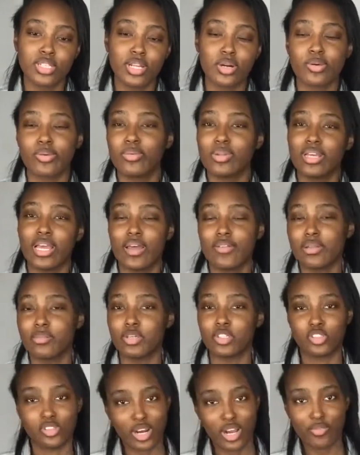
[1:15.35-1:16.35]
They don't really have that
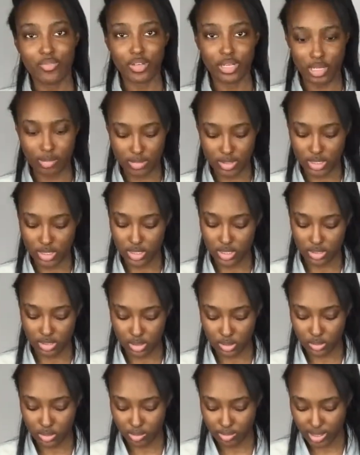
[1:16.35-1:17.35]
much traffic coming to their
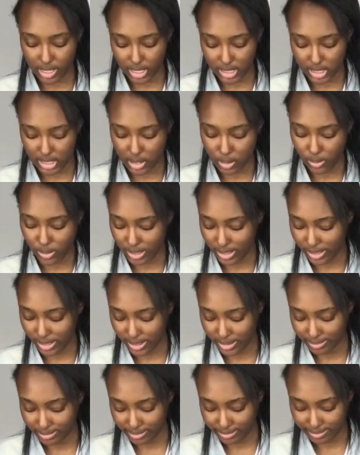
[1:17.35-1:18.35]
store, but I said why
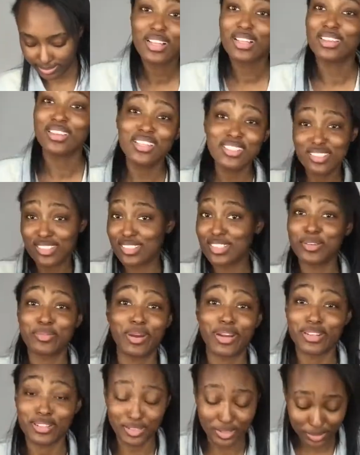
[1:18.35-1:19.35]
not? Let's just get
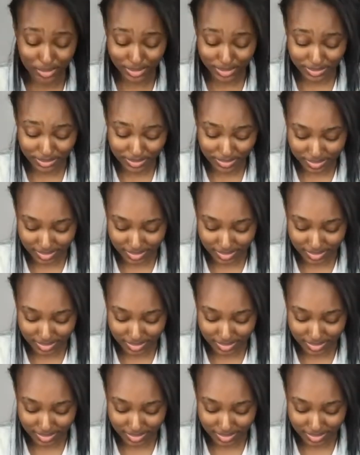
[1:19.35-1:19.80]
right into it.